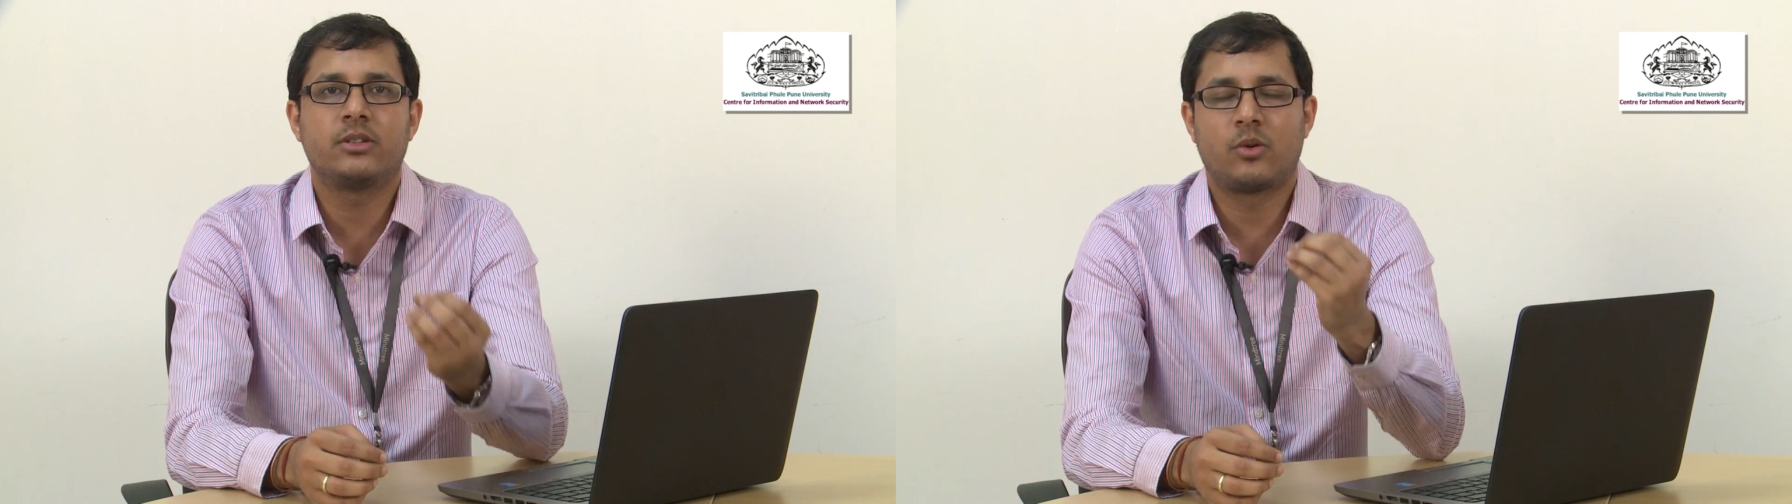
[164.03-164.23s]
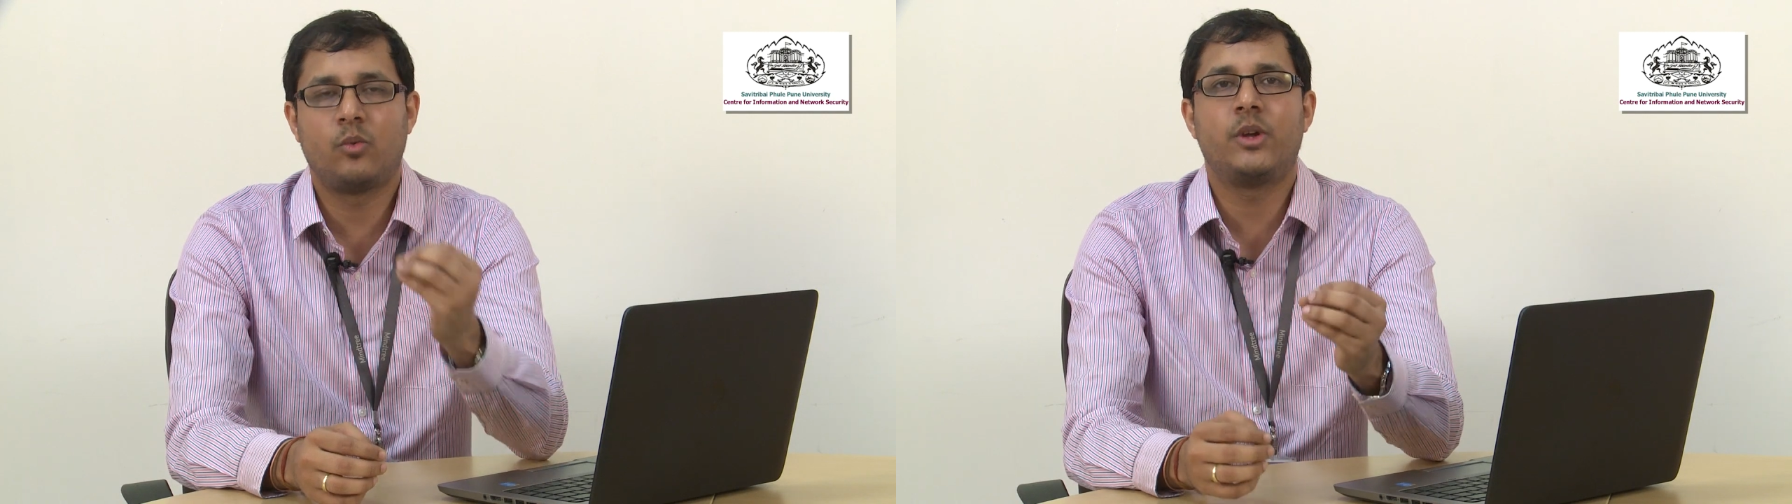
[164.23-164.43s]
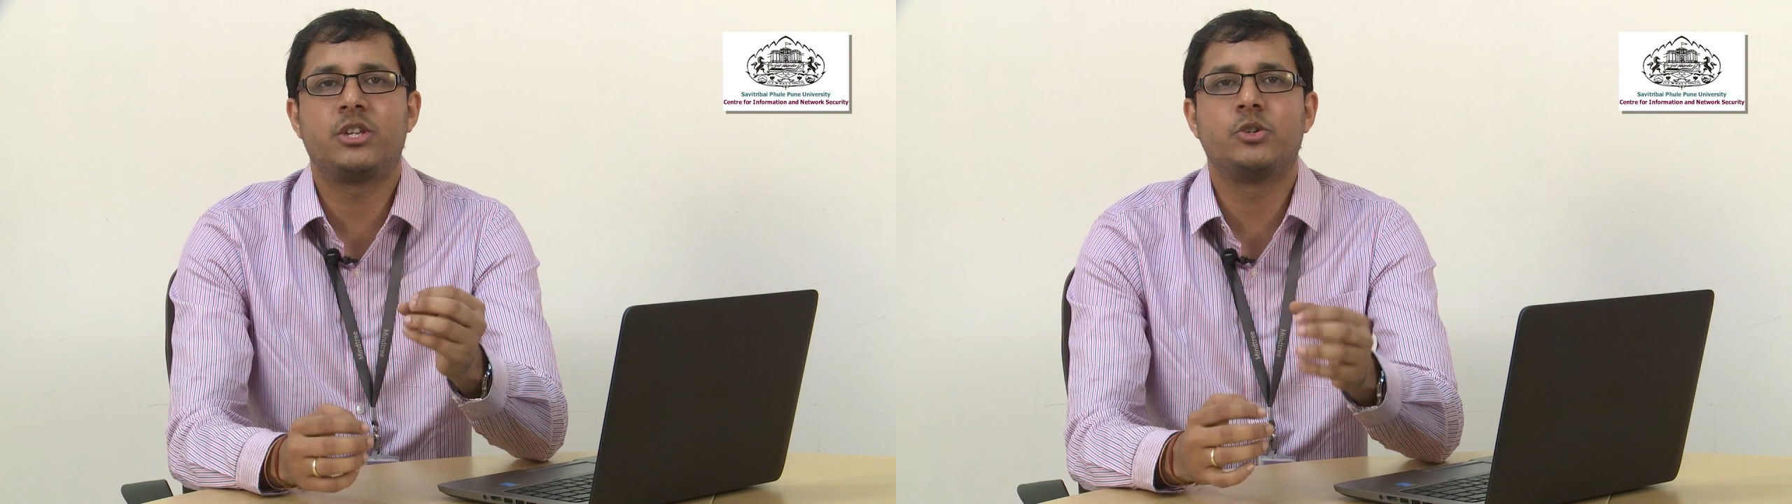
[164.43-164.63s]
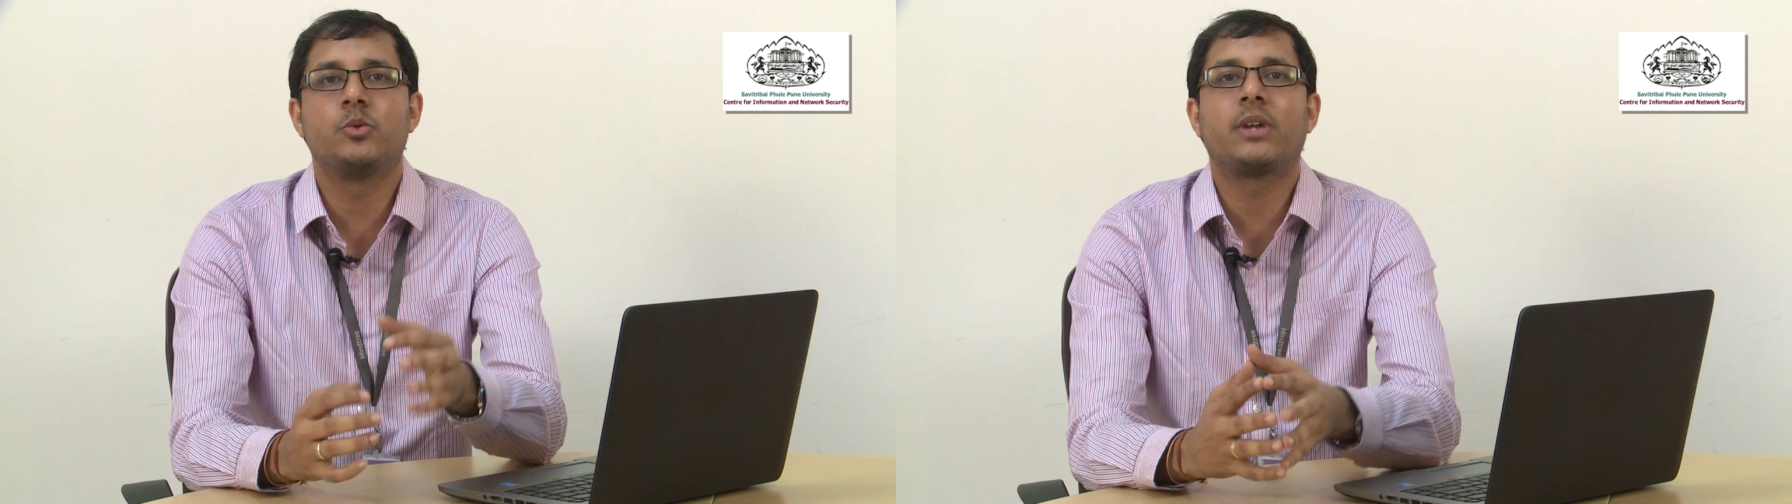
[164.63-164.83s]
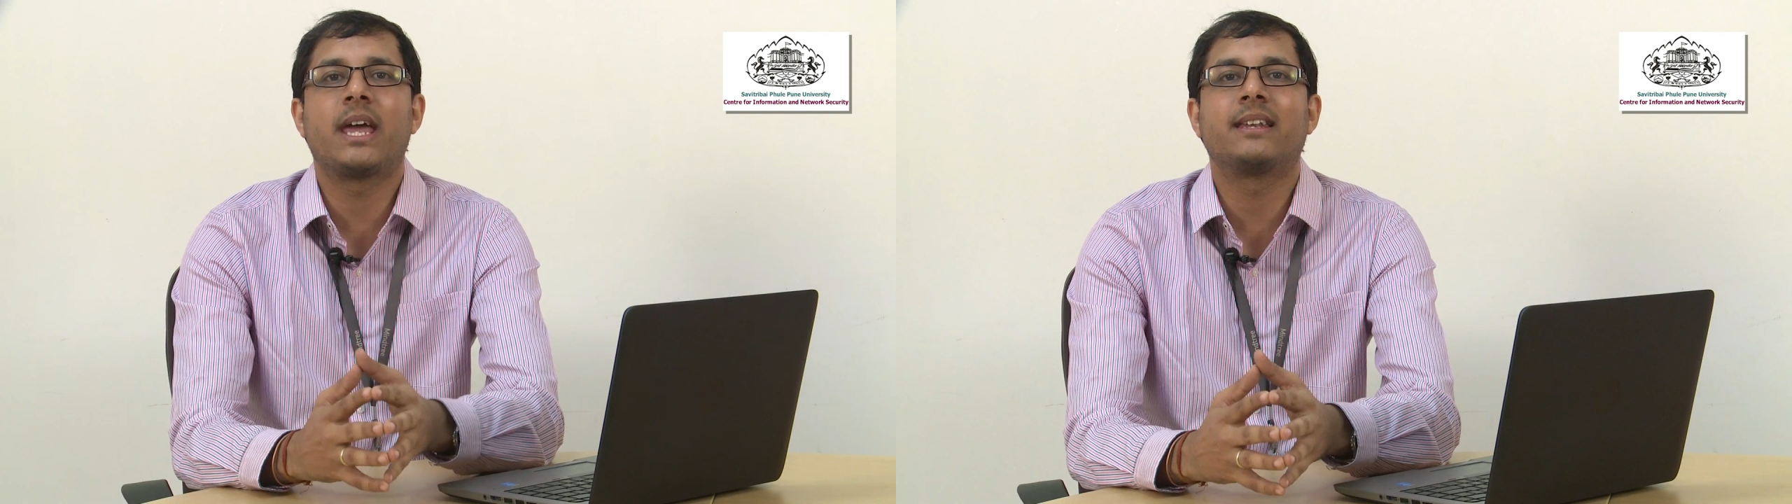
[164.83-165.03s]
through which you
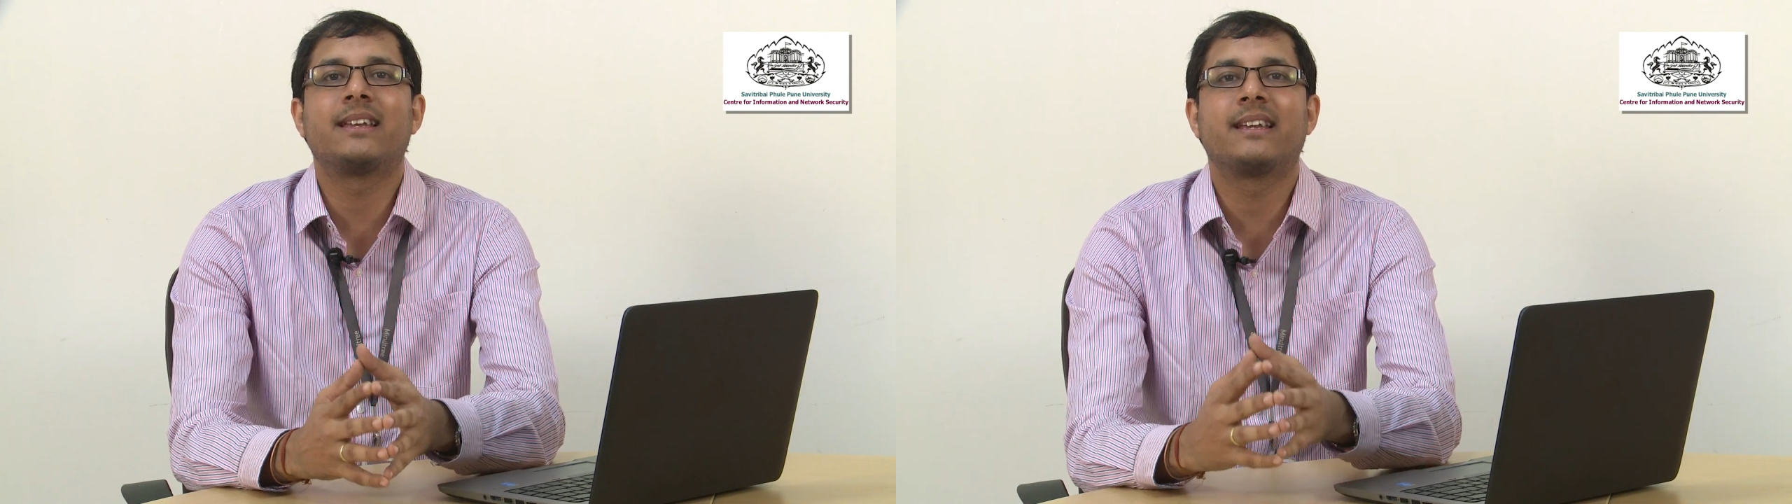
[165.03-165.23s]
can